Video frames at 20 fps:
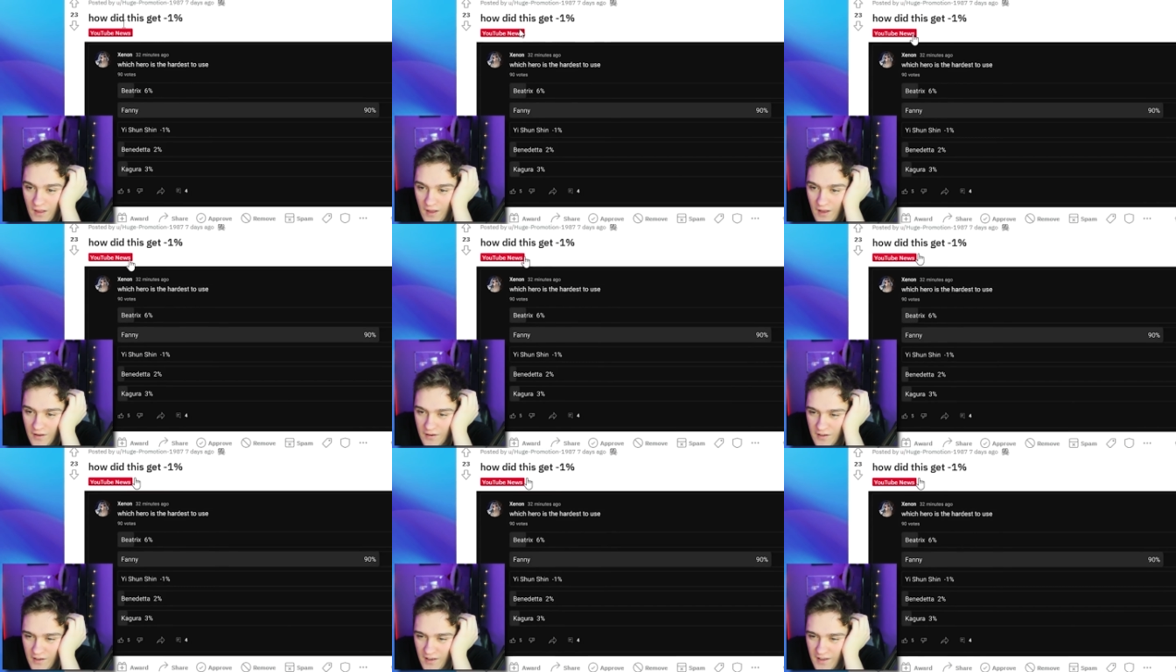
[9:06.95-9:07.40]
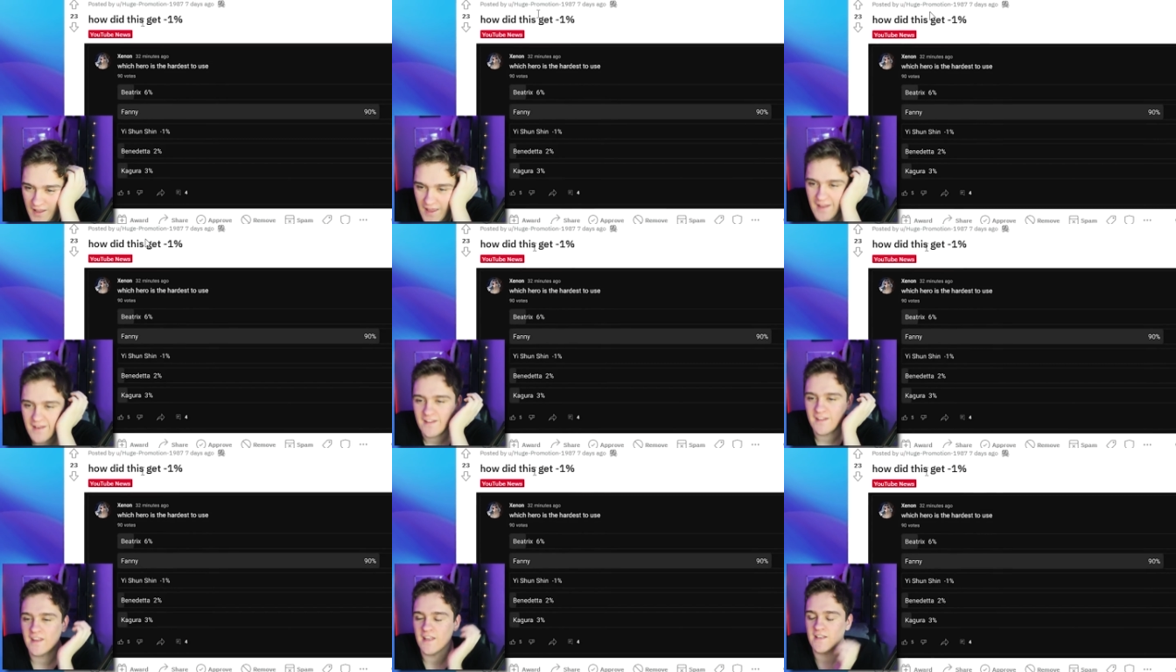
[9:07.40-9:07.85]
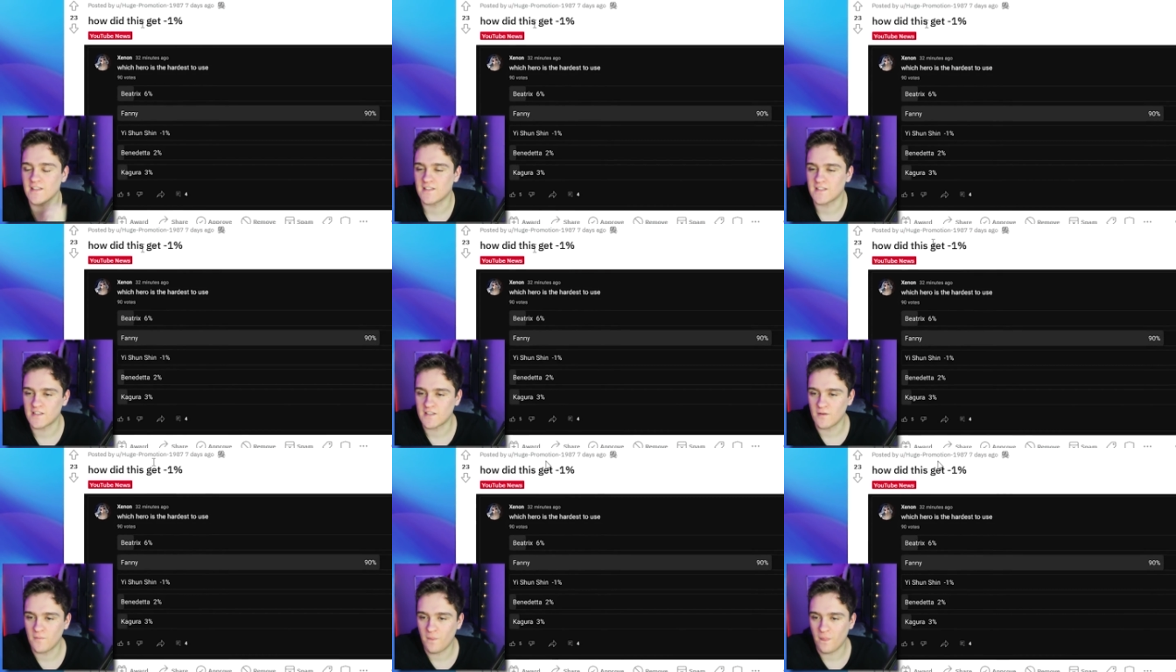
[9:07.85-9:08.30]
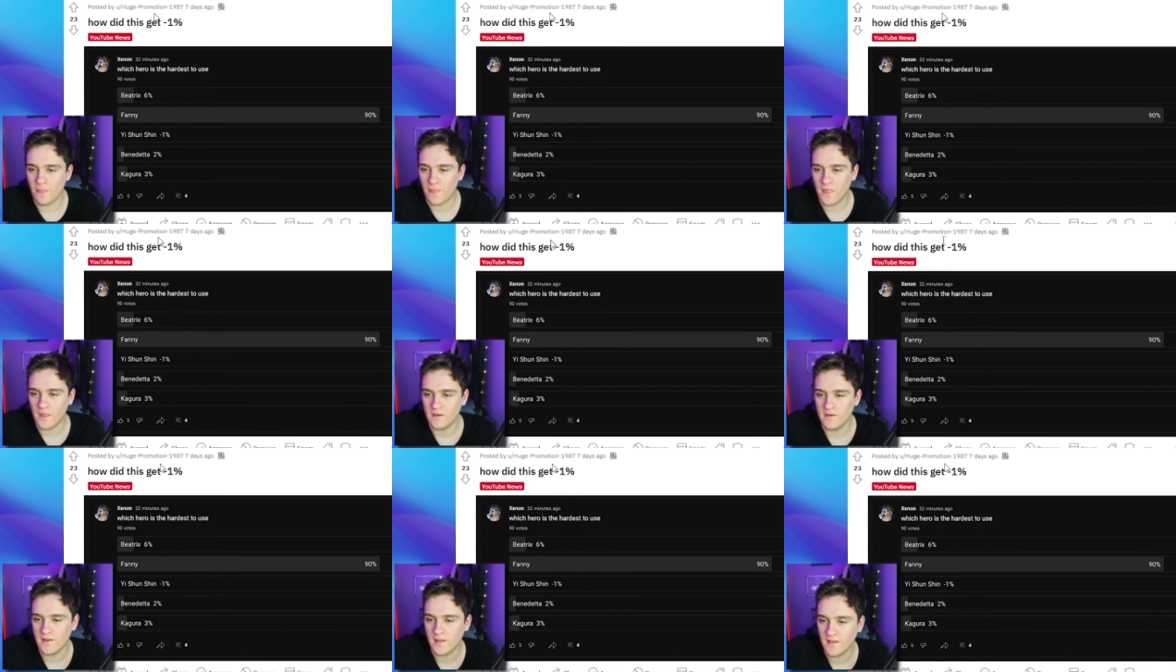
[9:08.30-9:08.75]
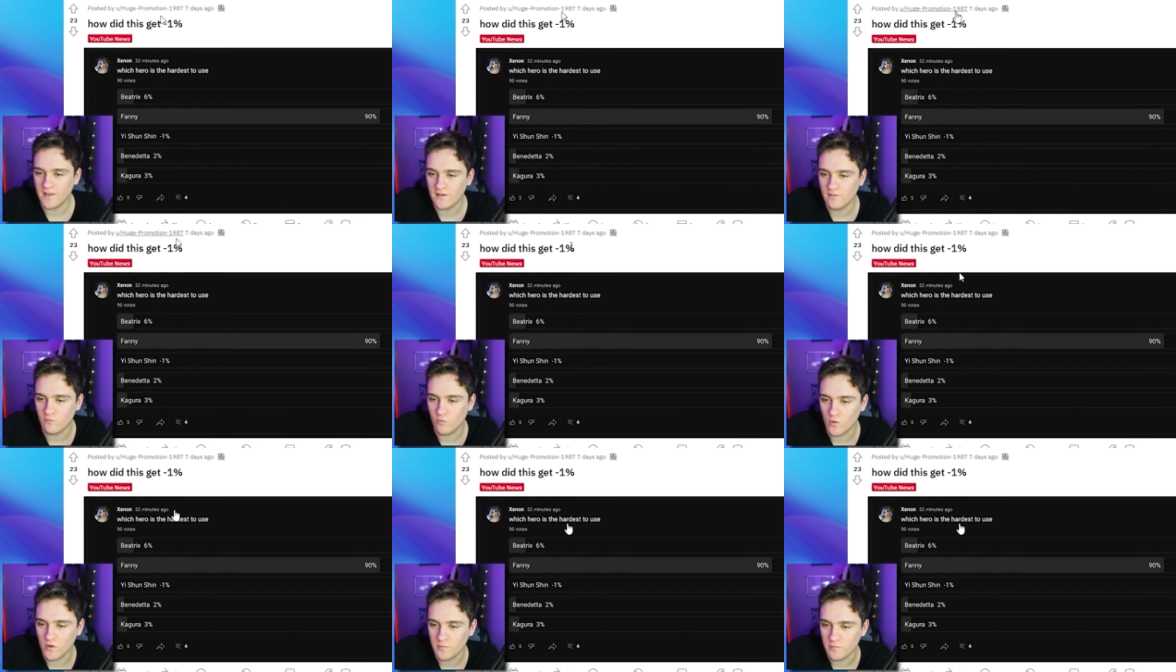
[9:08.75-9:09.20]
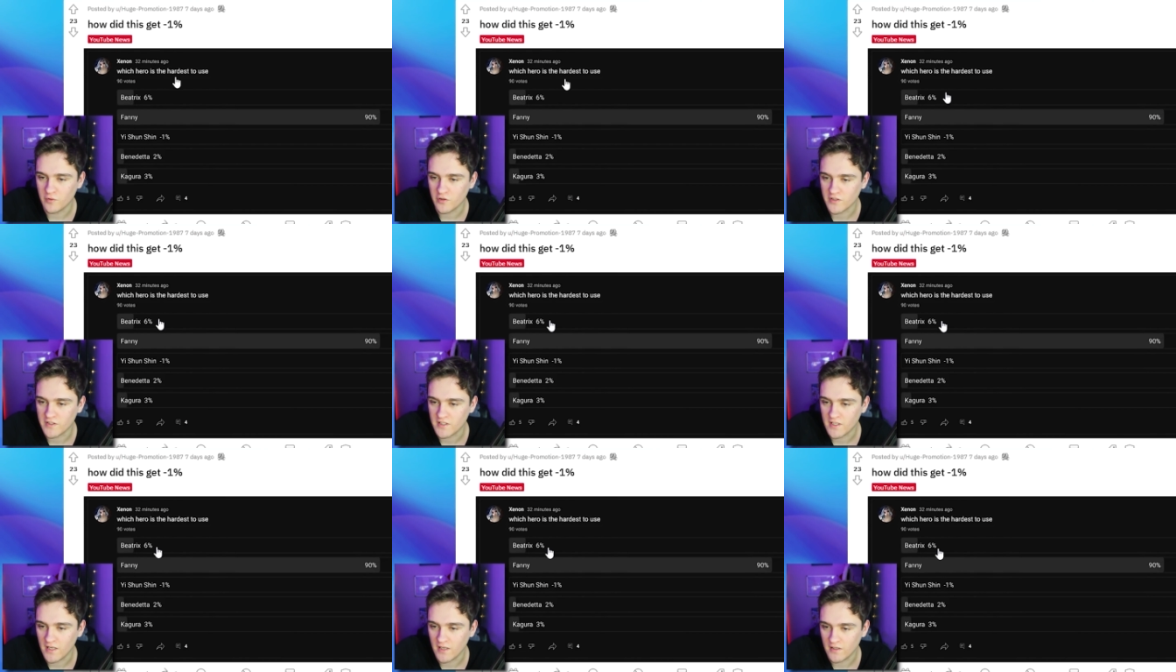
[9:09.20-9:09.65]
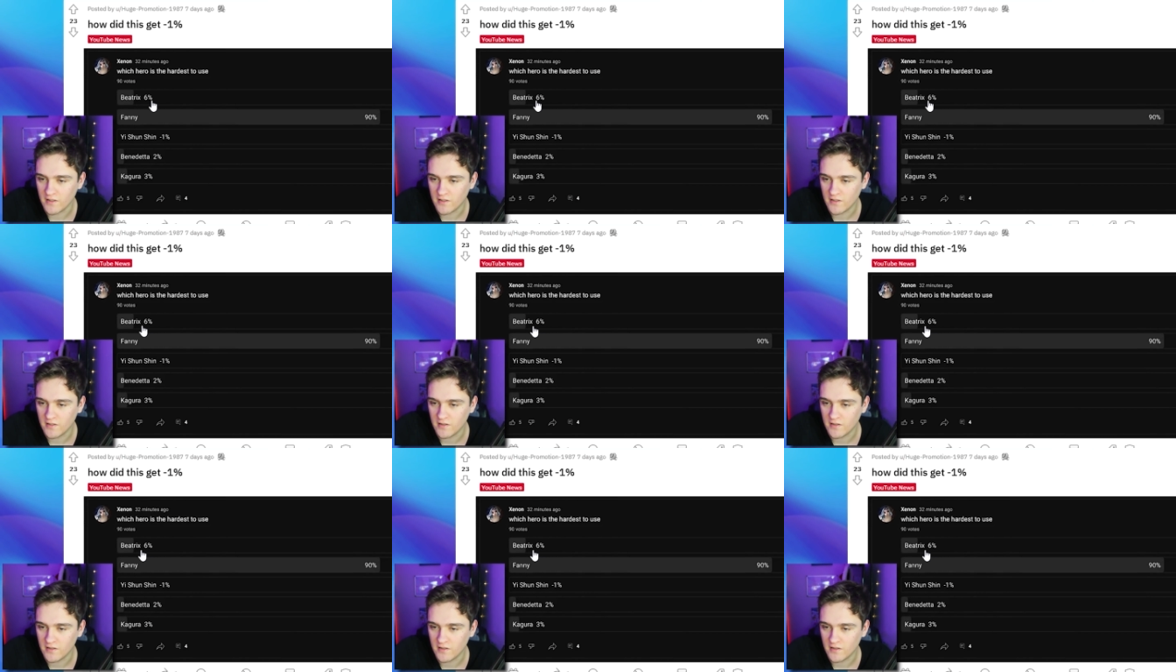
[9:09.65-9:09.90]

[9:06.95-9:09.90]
How did I get this? Negative 1%.